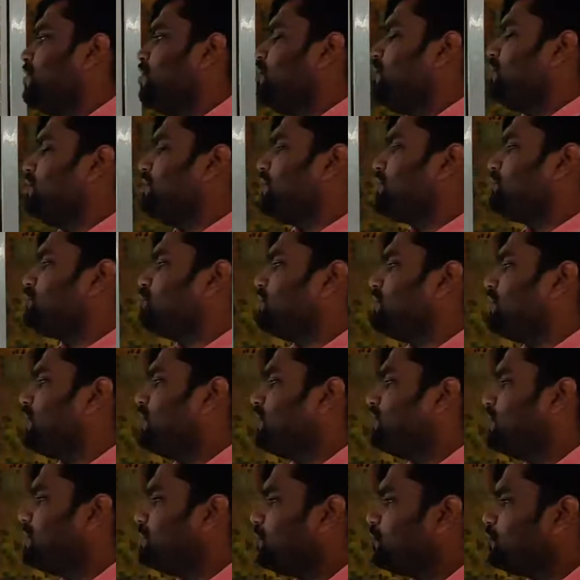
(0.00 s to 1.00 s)
or into the
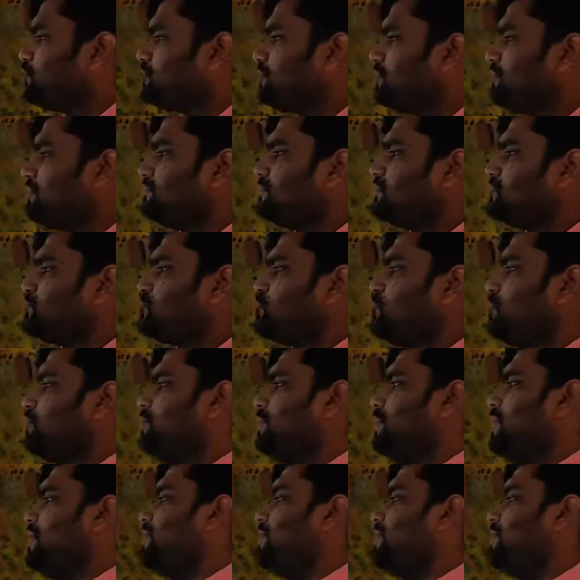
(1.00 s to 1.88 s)
other portion of the shop,